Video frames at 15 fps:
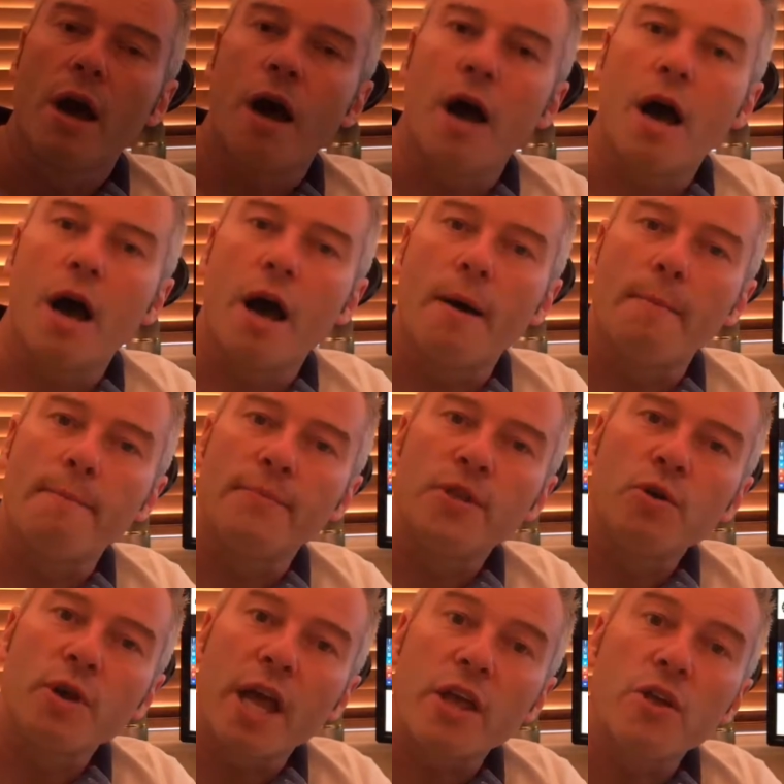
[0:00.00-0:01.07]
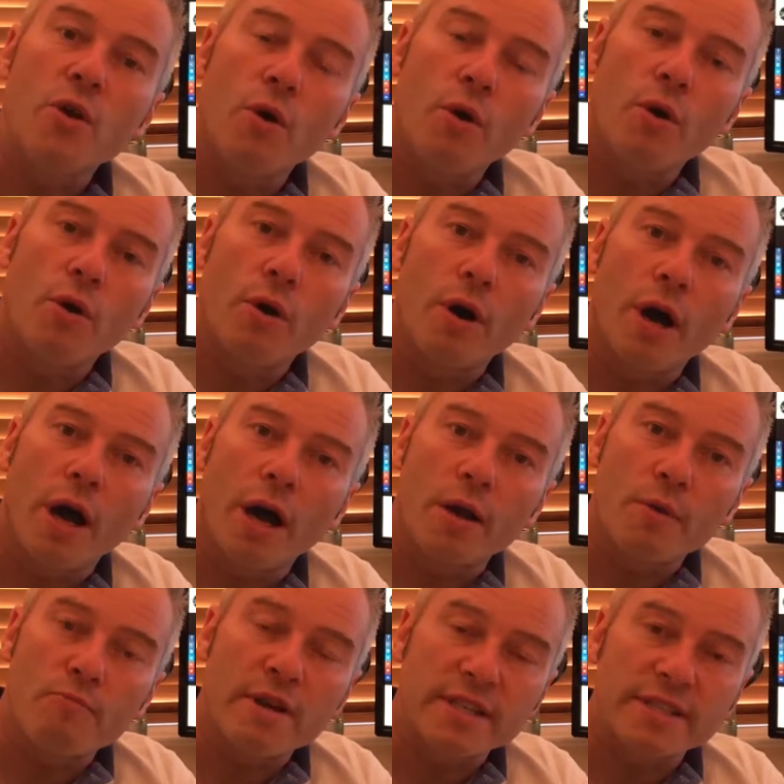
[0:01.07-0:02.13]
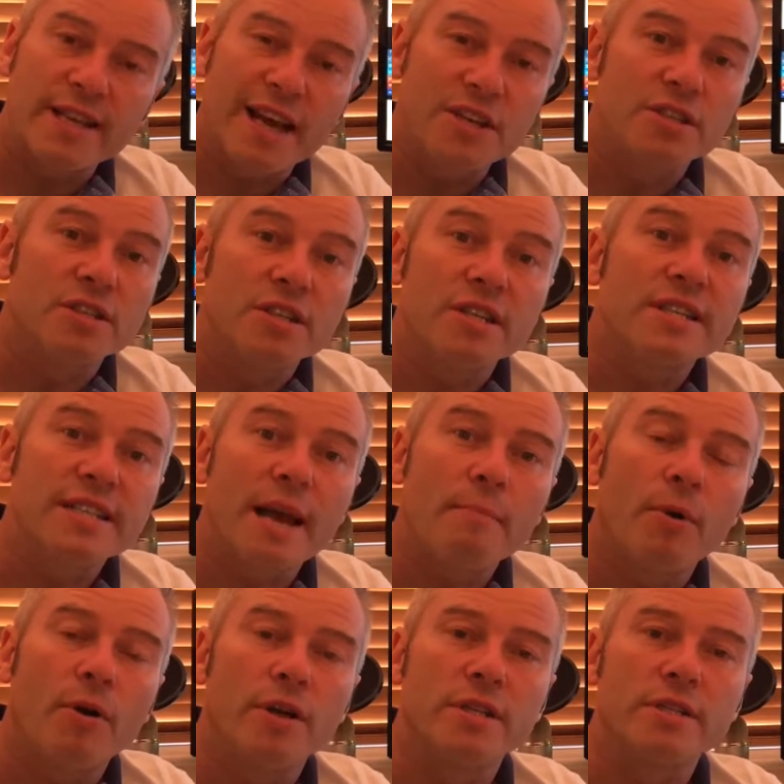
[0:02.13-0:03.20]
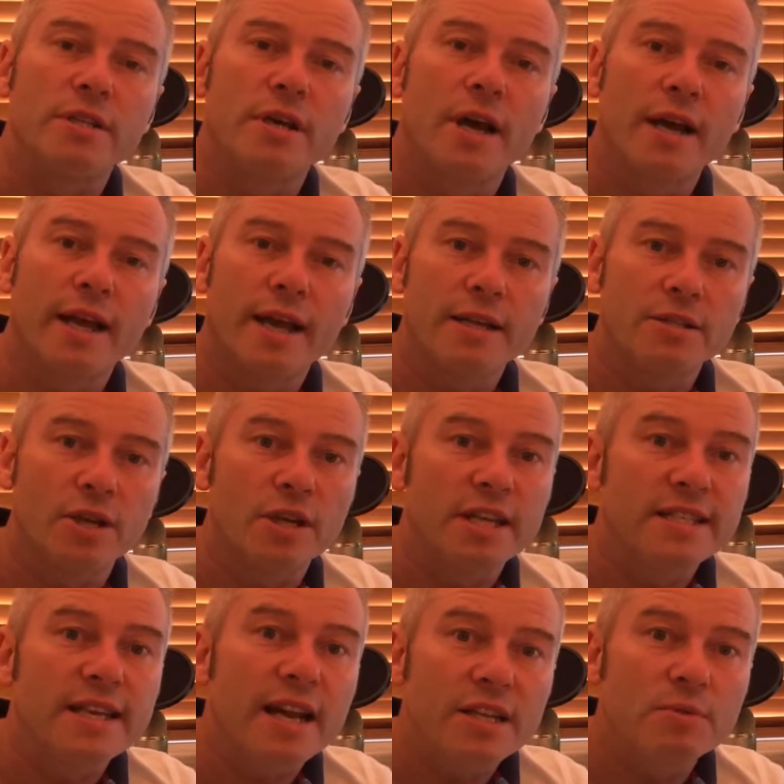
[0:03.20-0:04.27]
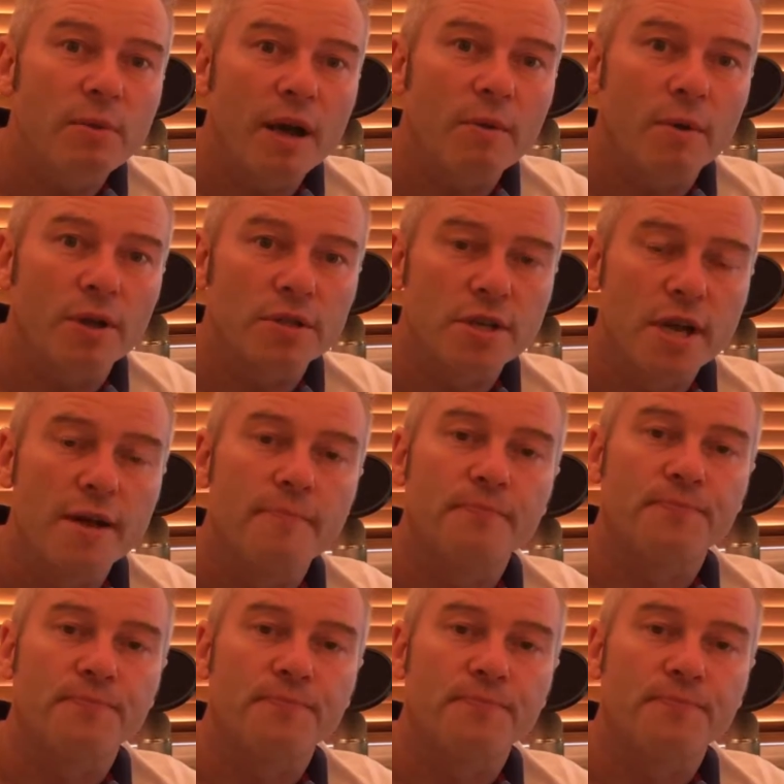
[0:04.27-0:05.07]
presentation to the same point. Okay, so exactly to where it was.